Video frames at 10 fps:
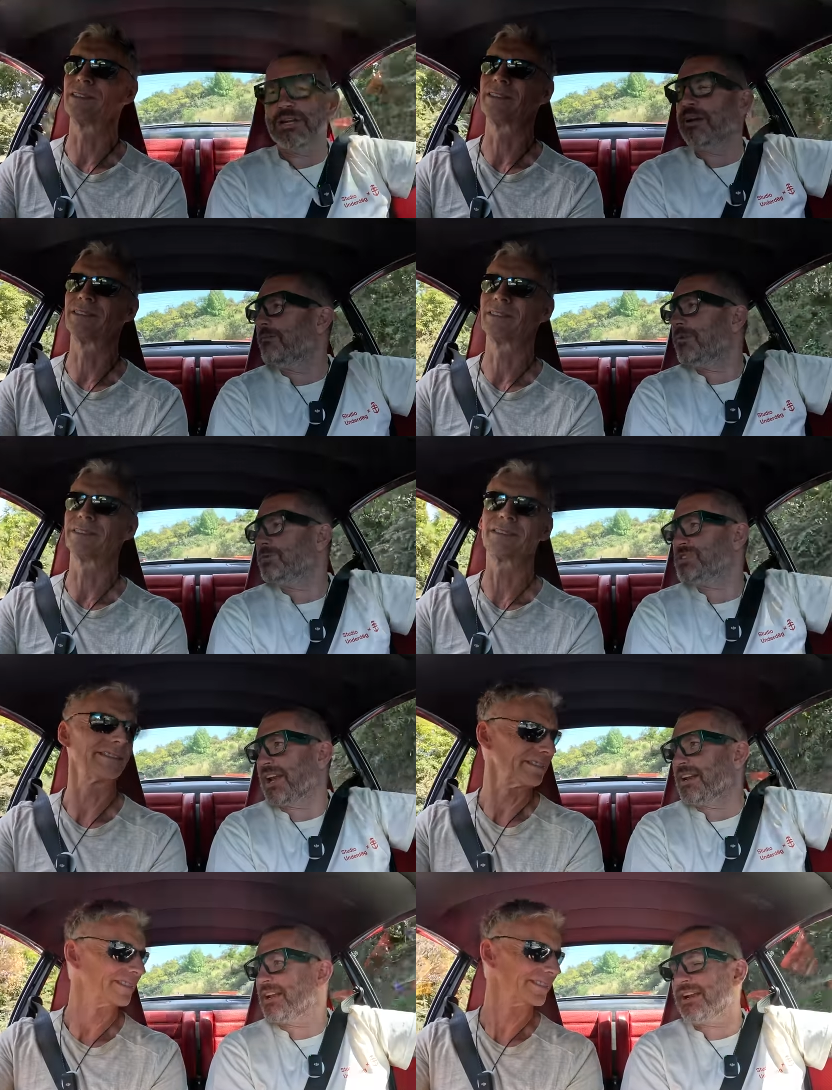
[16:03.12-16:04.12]
Speaker 1: going, well,
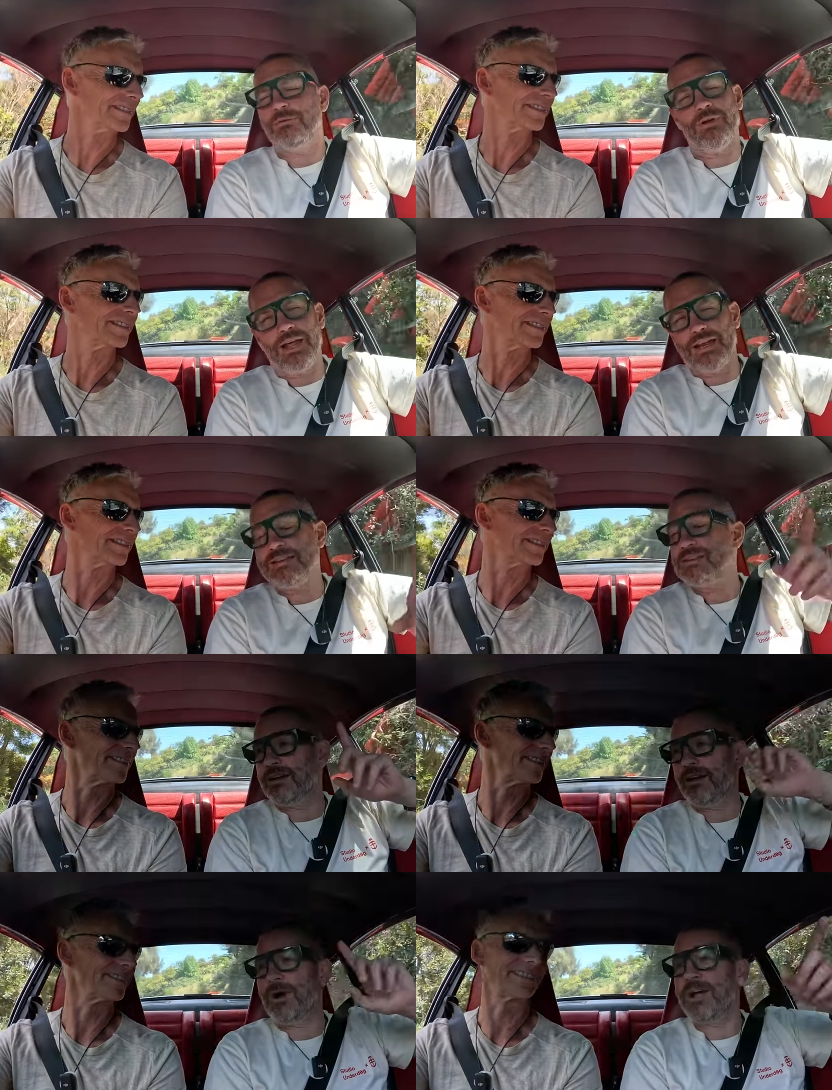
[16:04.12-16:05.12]
technically what that is,
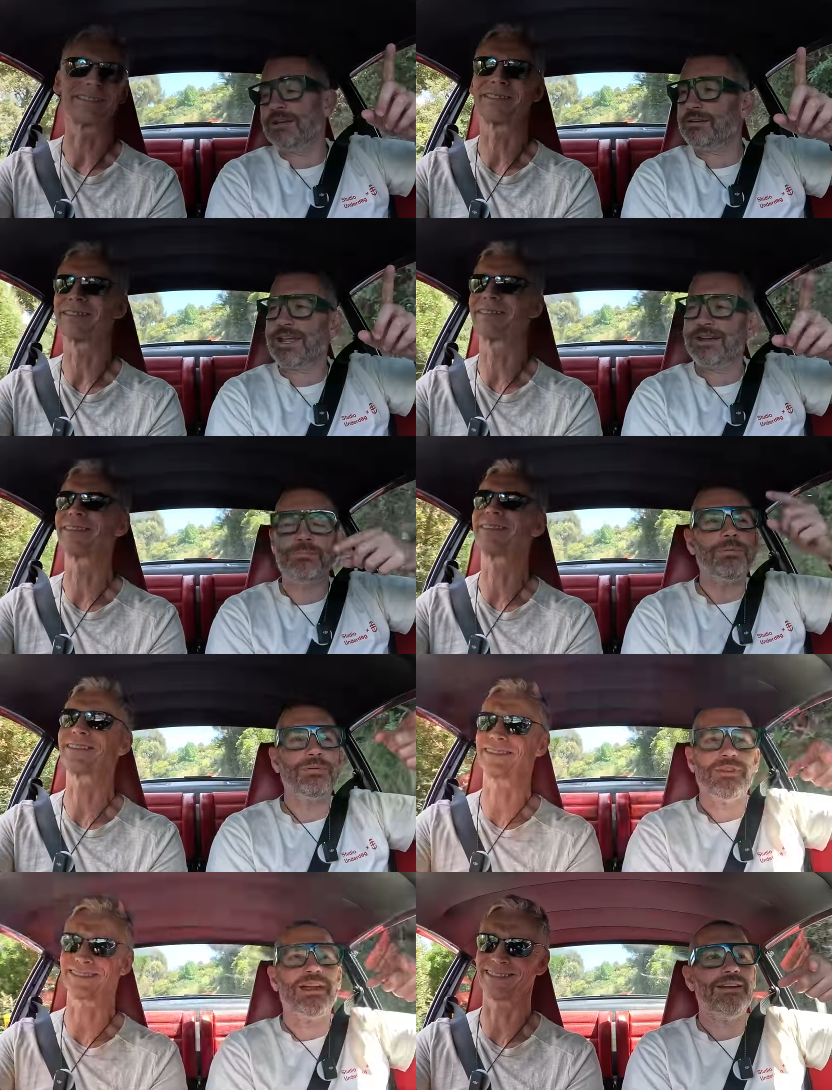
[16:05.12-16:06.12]
and I might look that up and
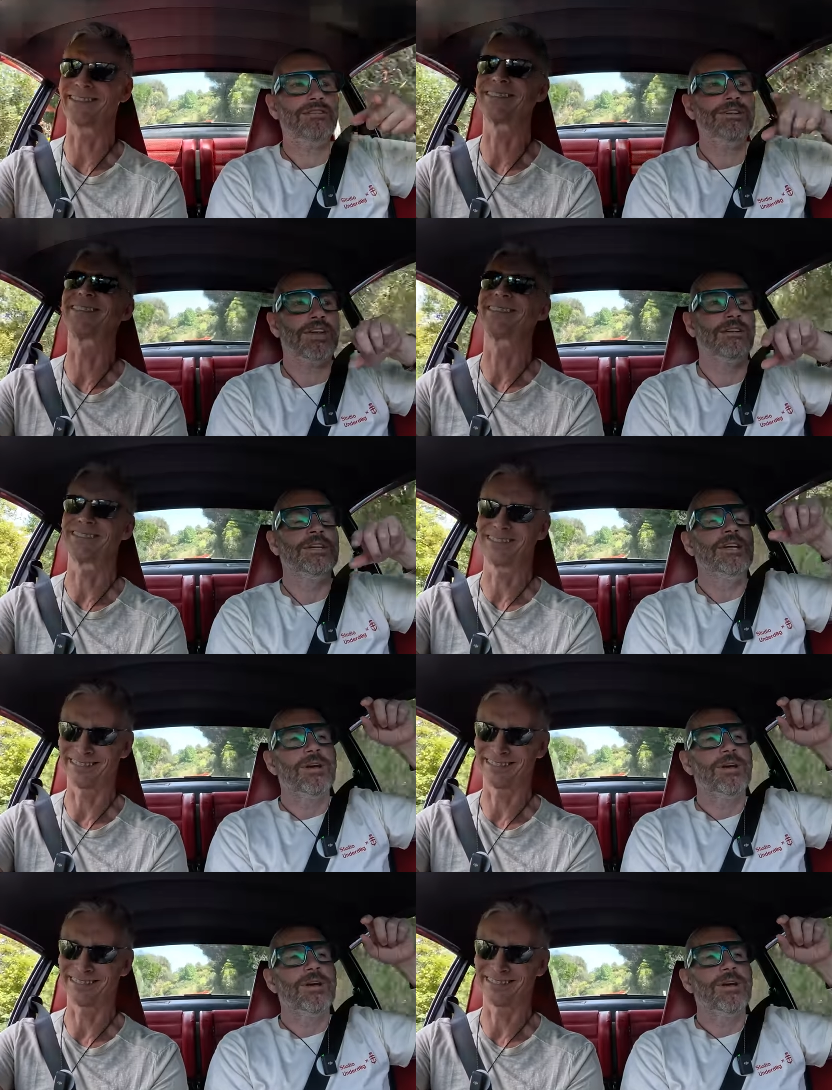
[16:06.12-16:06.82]
put that in the video.